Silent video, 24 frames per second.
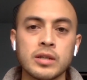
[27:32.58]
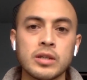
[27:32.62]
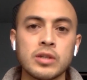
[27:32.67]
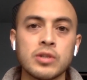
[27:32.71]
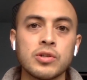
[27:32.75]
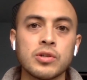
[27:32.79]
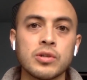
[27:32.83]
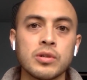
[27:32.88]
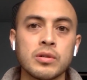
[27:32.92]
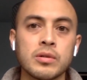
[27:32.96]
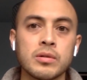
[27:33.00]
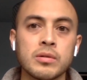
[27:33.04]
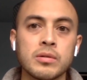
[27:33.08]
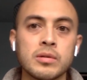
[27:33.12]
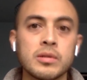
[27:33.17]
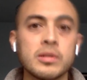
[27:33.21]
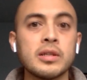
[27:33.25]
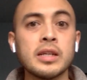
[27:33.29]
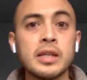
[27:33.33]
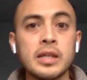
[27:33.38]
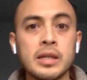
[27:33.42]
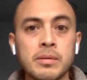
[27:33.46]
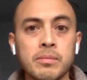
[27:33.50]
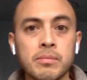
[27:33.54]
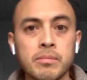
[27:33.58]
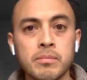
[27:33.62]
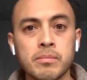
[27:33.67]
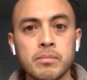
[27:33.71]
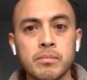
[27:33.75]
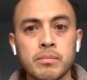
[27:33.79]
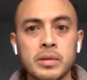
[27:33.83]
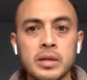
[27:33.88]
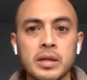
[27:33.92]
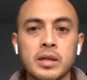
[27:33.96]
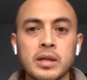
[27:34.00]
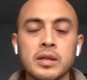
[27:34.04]
translation
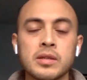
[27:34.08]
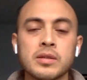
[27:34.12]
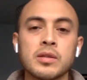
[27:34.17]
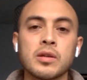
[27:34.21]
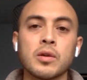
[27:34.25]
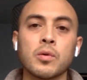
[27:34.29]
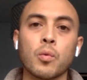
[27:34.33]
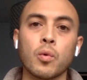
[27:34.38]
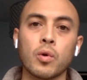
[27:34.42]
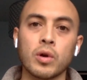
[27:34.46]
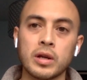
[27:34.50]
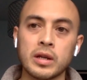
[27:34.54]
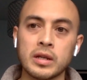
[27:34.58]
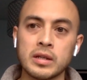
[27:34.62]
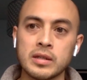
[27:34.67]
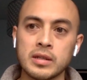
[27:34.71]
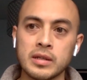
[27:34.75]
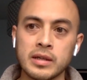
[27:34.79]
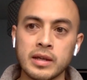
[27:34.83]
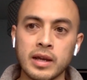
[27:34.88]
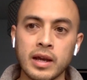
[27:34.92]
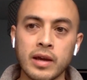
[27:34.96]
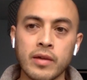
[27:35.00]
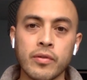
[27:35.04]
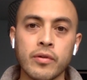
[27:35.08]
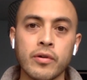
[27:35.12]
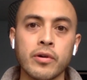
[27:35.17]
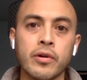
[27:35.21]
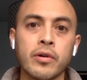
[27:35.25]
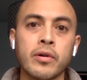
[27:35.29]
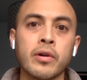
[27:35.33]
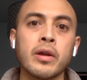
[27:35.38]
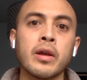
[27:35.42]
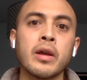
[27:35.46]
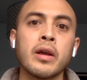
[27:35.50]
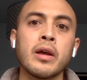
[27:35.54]
team, because they're working
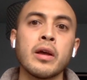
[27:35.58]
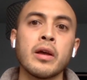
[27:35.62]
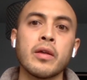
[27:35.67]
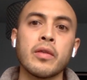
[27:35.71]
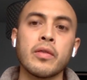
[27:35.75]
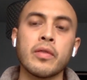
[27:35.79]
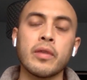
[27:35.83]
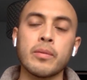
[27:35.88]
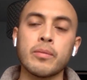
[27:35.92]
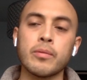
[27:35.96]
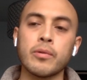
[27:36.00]
together.